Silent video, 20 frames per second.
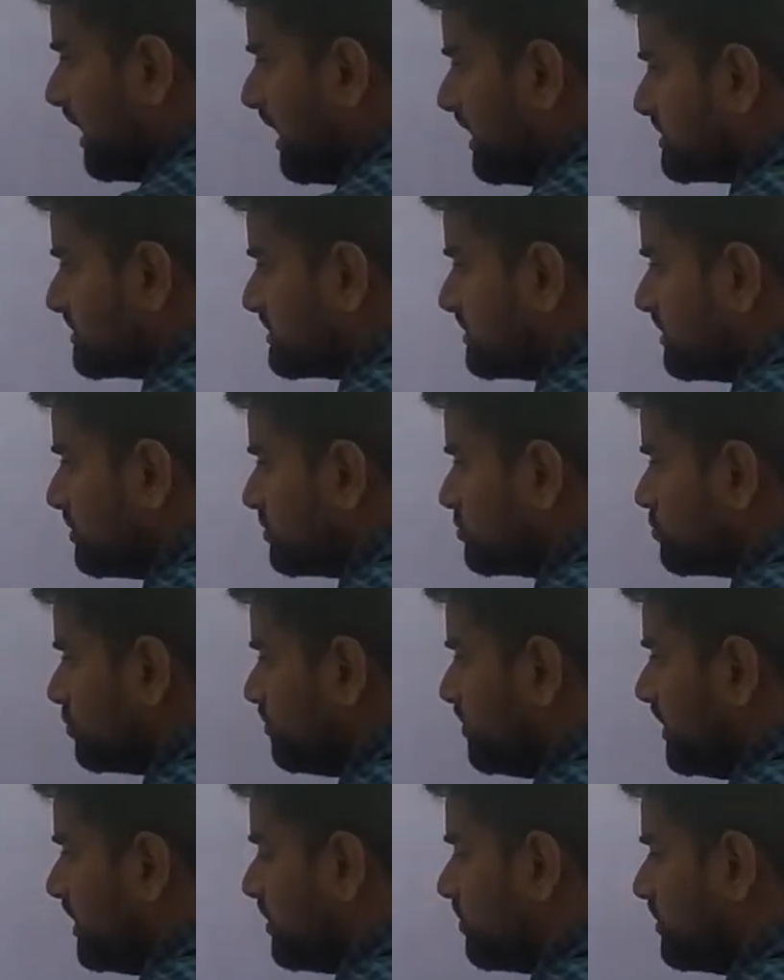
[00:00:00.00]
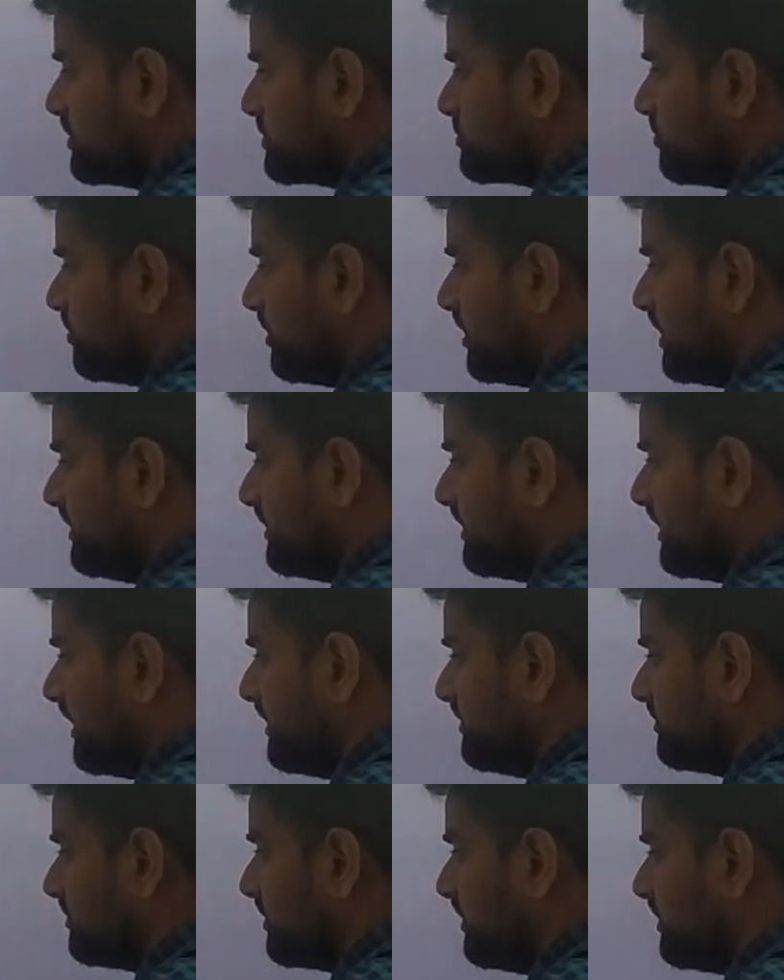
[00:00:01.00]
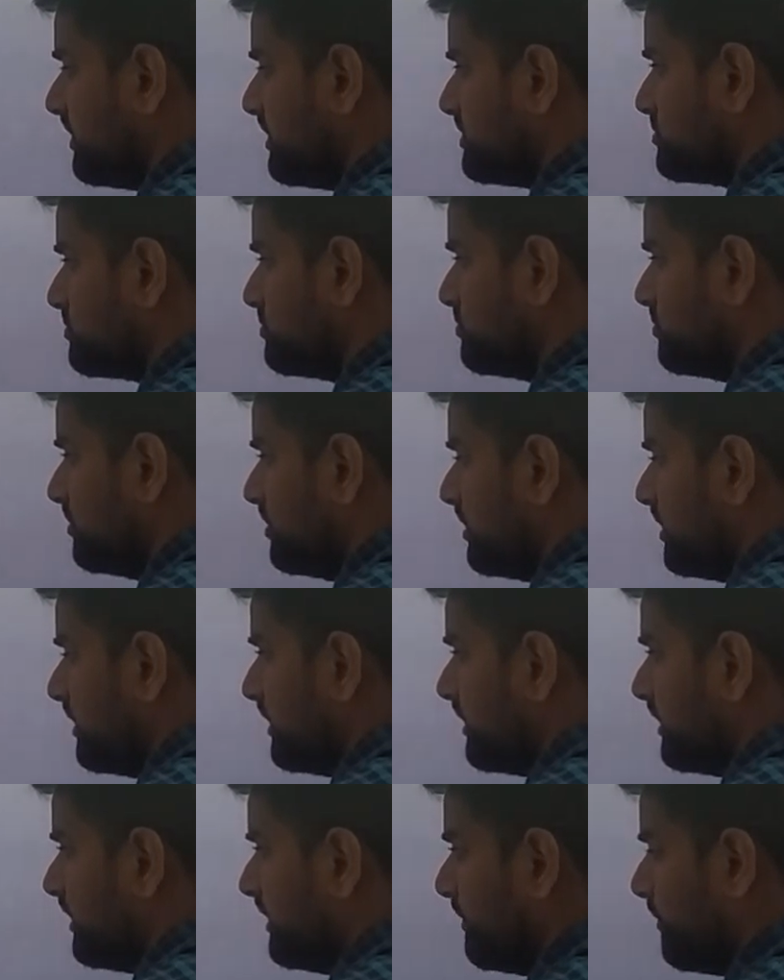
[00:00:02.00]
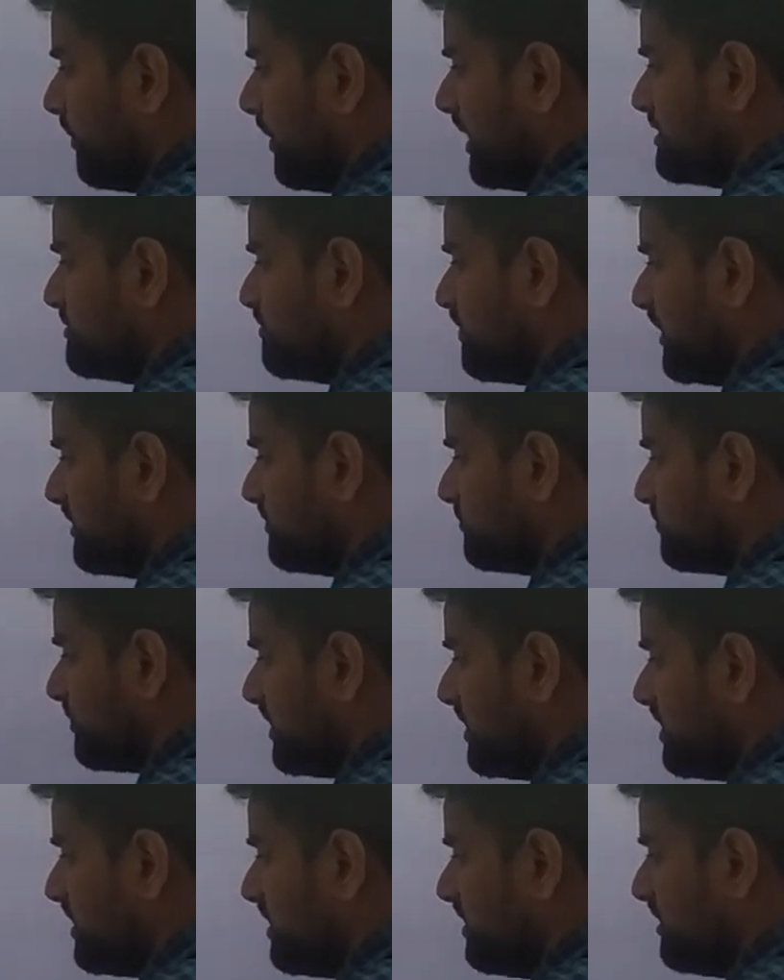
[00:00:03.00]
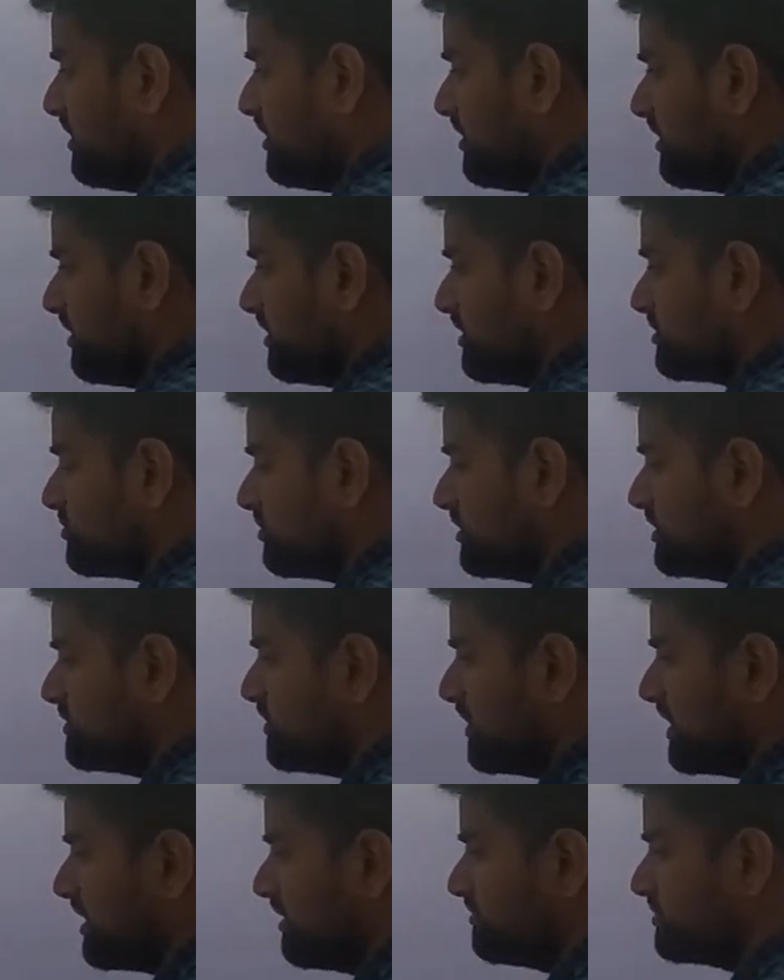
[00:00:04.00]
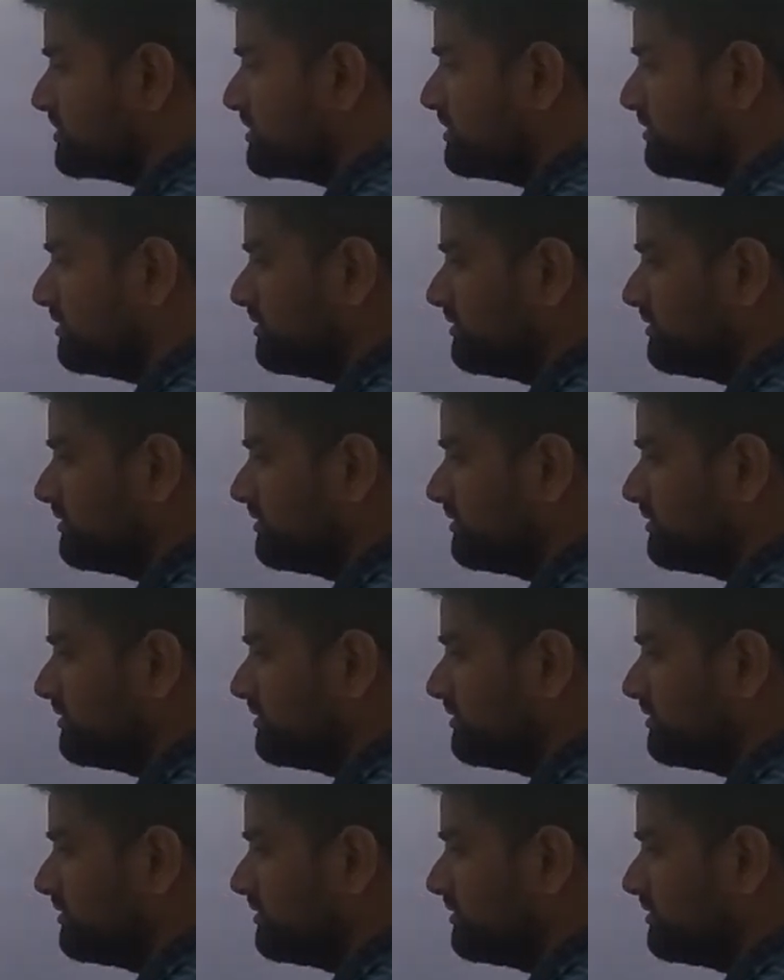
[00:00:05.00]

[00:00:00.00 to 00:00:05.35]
x should be equals to 132 divided by 3, so this becomes